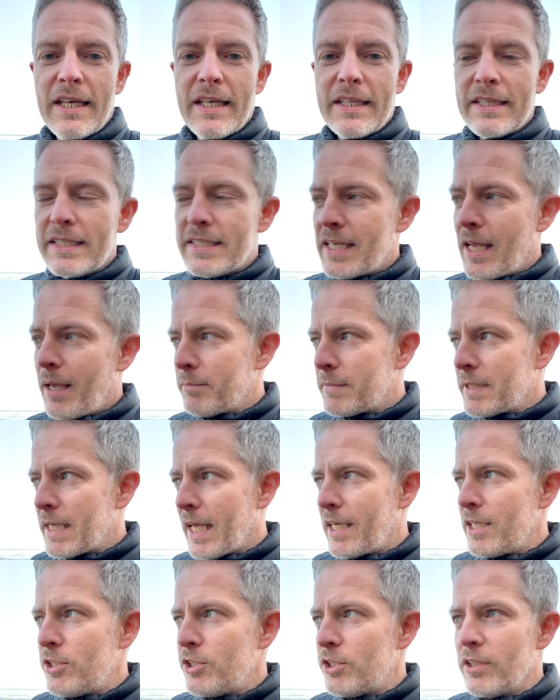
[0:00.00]
the
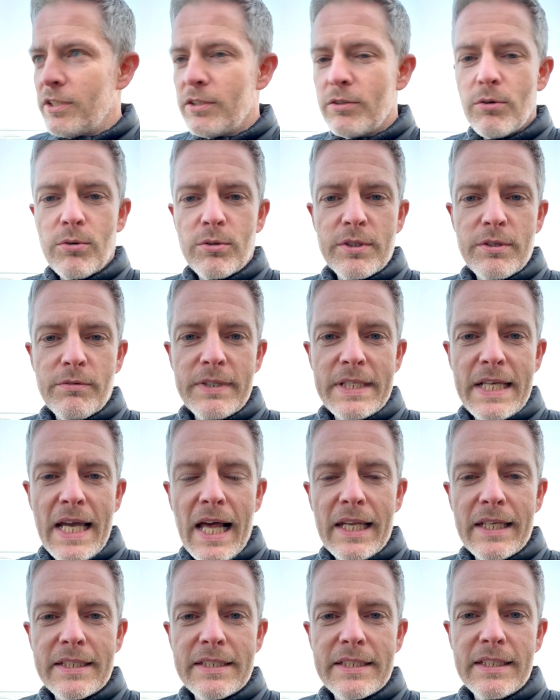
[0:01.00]
temptation or the
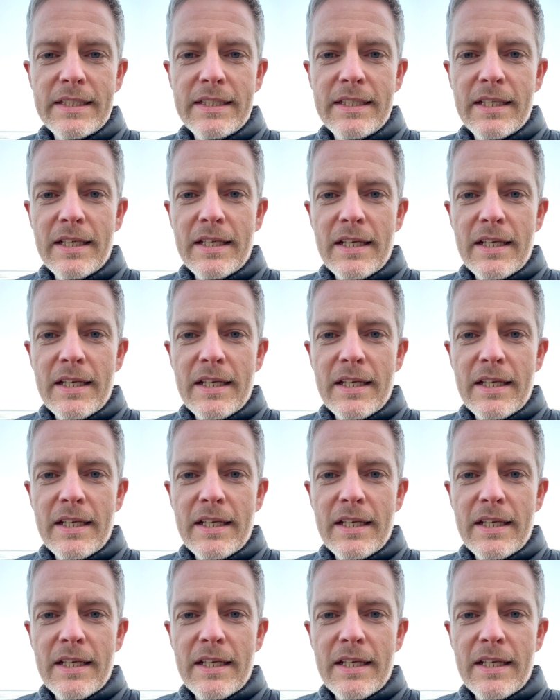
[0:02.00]
reality.